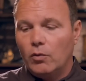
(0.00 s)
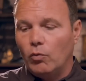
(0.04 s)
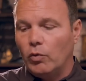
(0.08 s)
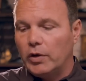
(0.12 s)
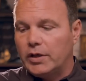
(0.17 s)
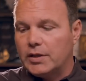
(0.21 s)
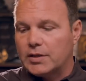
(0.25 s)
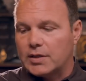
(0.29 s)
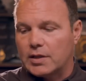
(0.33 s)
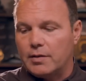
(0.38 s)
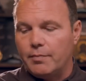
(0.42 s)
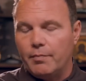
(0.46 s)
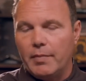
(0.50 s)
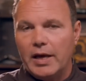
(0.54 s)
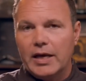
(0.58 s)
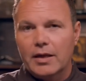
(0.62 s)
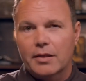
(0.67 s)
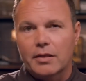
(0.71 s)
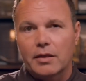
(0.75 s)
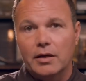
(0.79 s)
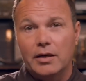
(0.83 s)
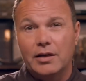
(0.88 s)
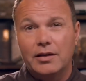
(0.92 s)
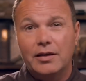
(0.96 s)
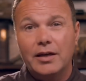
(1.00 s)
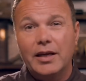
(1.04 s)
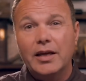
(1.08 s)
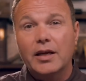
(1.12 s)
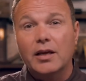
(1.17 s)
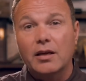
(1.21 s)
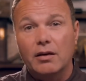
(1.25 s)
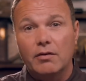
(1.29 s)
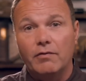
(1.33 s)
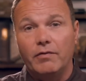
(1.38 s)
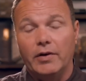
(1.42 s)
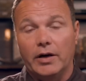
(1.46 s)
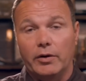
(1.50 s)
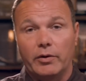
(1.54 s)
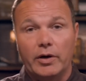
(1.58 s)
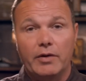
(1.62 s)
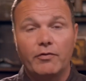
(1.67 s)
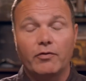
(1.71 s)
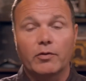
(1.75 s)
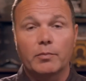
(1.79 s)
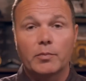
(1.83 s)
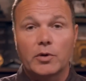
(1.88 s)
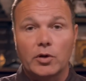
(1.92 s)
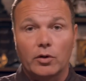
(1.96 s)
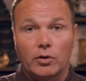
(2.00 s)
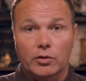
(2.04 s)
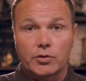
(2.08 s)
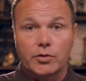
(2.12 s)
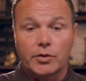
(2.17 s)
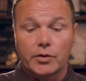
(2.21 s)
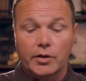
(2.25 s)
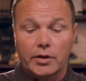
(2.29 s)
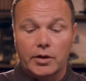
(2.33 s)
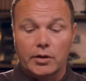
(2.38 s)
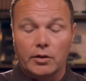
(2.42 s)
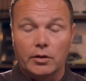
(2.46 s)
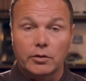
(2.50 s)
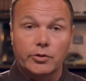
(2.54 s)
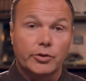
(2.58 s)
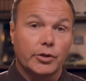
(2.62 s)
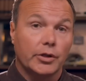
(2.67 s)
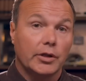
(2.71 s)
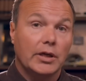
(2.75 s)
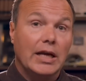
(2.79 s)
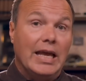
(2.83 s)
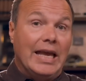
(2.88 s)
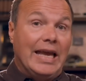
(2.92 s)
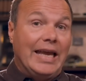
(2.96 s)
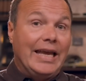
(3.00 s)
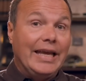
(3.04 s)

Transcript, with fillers: What is the method? It can vary from culture to culture.